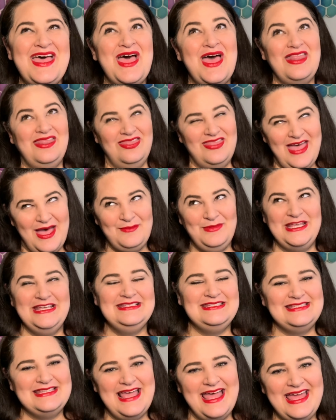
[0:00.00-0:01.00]
That being
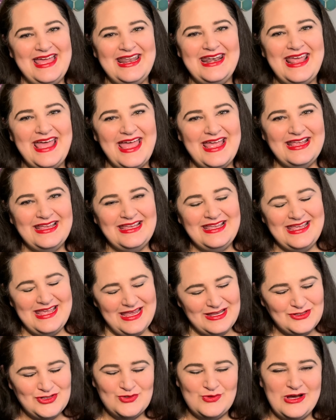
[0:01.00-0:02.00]
said,
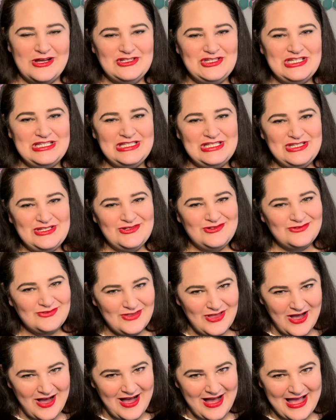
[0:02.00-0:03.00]
gauge swatches do
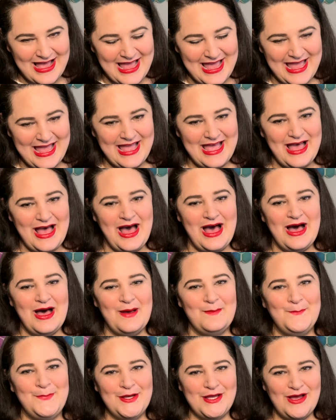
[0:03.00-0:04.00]
lie,
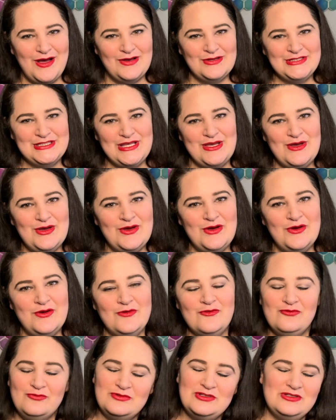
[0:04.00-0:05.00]
but
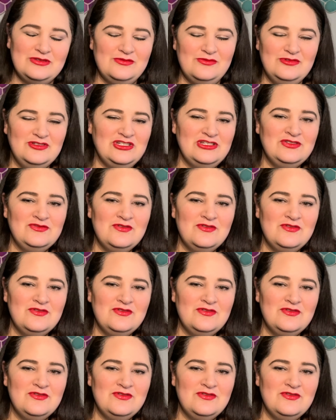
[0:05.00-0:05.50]
also just